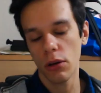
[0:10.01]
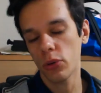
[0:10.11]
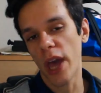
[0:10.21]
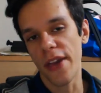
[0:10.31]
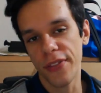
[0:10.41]

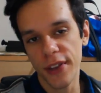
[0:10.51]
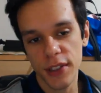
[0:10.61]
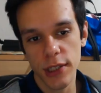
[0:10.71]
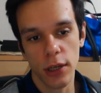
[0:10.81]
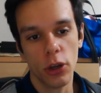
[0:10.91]
Okay,
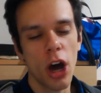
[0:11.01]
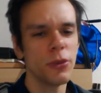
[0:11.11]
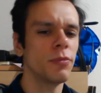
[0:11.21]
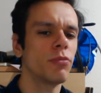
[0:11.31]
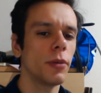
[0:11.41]
this is a
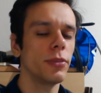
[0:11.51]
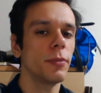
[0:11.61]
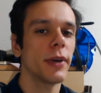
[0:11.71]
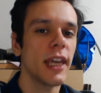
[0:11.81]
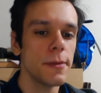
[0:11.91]
common
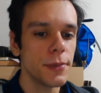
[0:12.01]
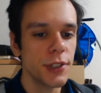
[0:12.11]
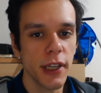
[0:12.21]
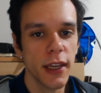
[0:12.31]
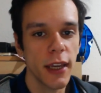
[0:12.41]
problem I keep
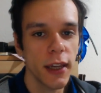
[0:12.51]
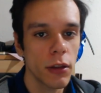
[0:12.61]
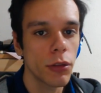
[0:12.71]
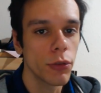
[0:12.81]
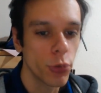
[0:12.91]

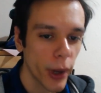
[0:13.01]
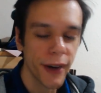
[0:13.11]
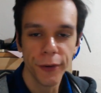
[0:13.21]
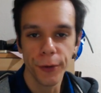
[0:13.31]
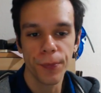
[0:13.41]
seeing
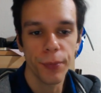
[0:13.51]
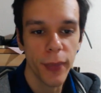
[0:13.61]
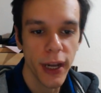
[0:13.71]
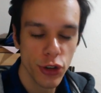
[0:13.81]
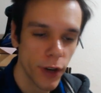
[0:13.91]
throughout
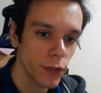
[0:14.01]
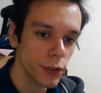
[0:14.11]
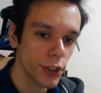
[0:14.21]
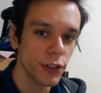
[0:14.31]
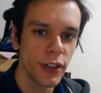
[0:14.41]
my
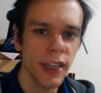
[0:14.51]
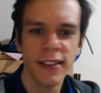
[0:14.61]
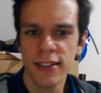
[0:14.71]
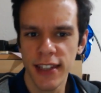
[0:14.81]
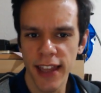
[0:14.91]
travels on the
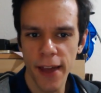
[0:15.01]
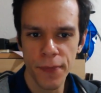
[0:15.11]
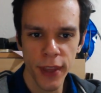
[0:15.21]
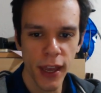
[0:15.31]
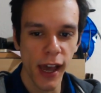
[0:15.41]

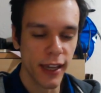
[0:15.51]
internet.